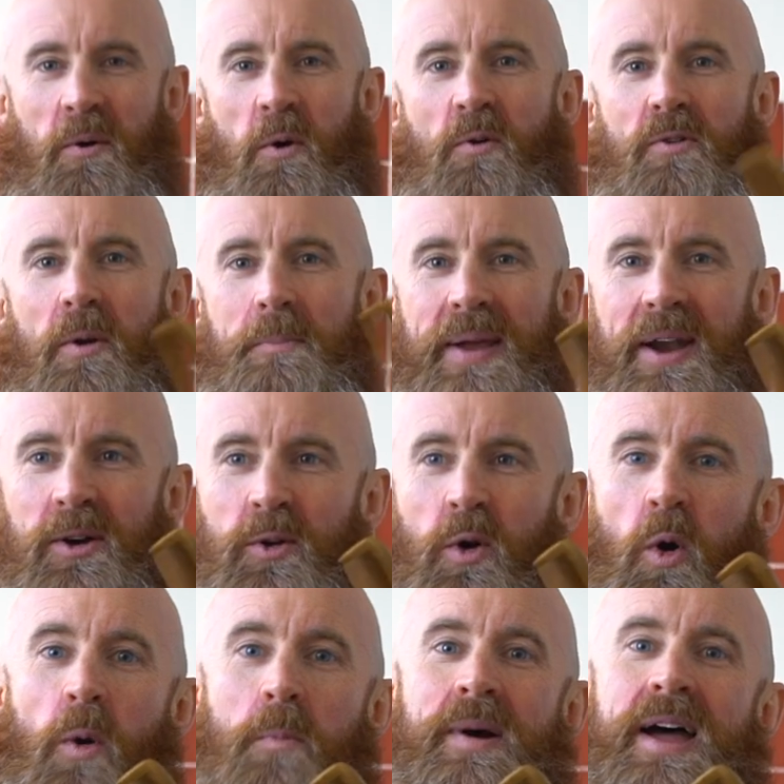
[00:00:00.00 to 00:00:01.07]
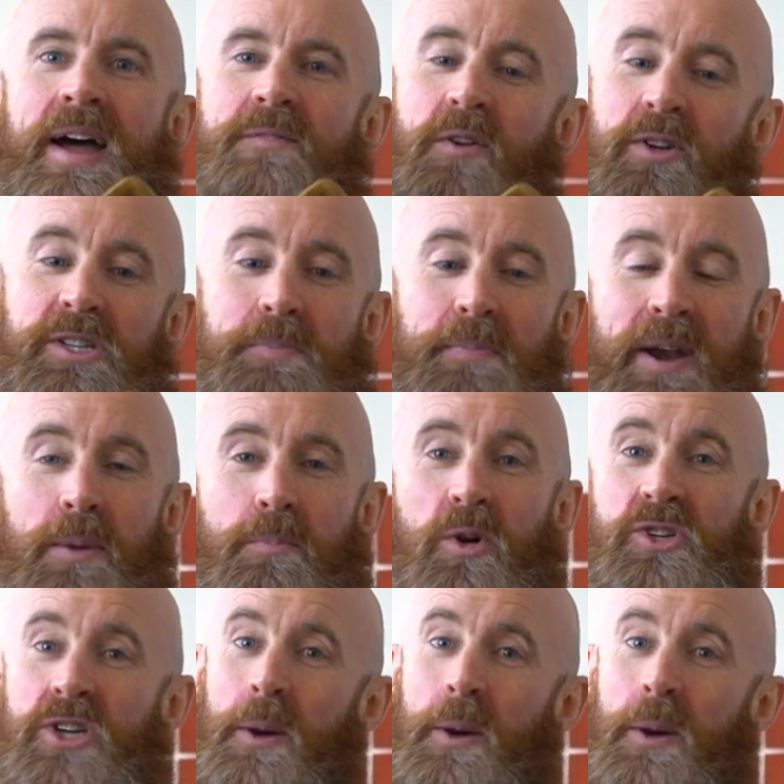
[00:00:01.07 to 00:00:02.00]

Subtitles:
over beard comb versus beard brush.